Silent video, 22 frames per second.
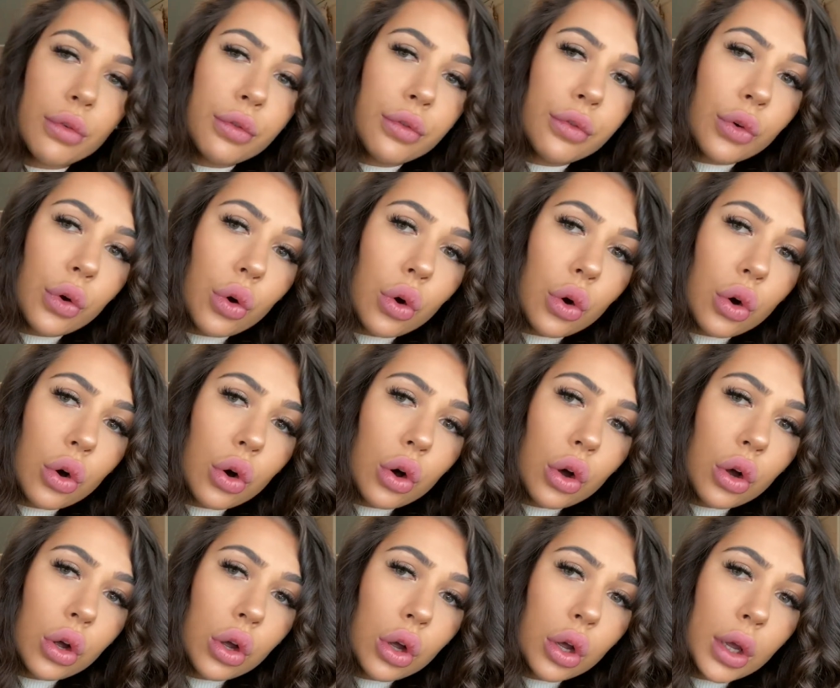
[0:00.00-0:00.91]

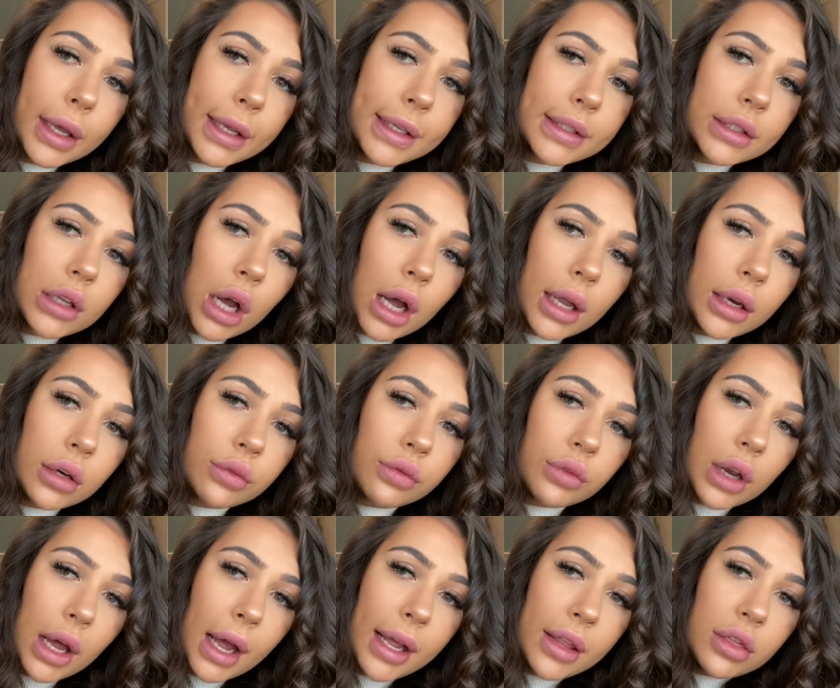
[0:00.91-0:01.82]
4 is kind
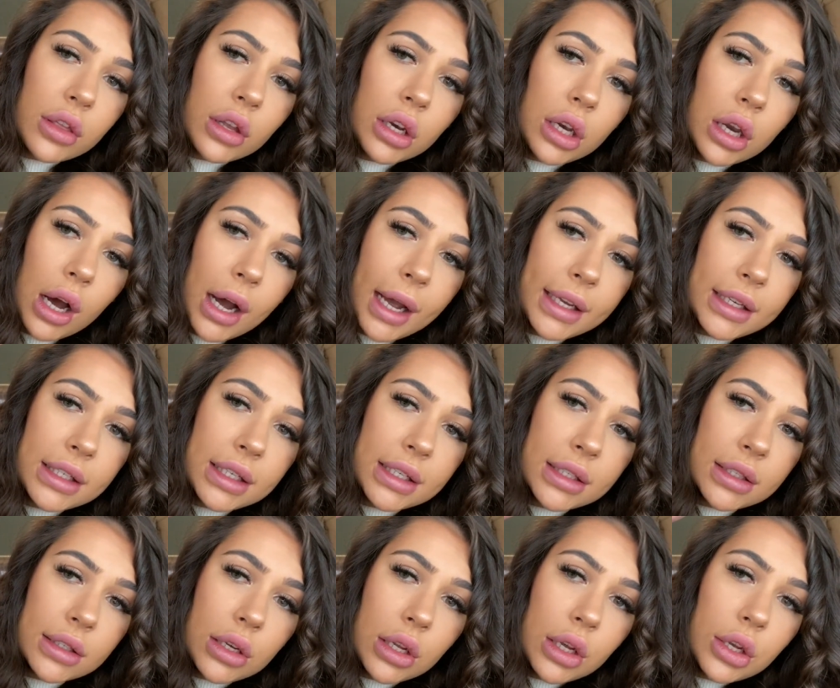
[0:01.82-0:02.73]
of like the
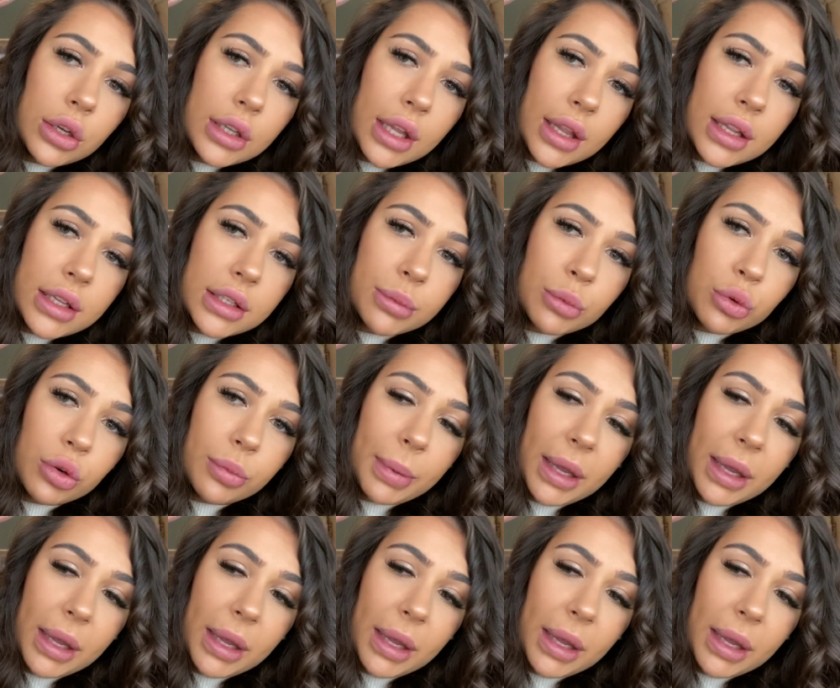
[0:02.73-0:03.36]
lightest nude. Then there's more a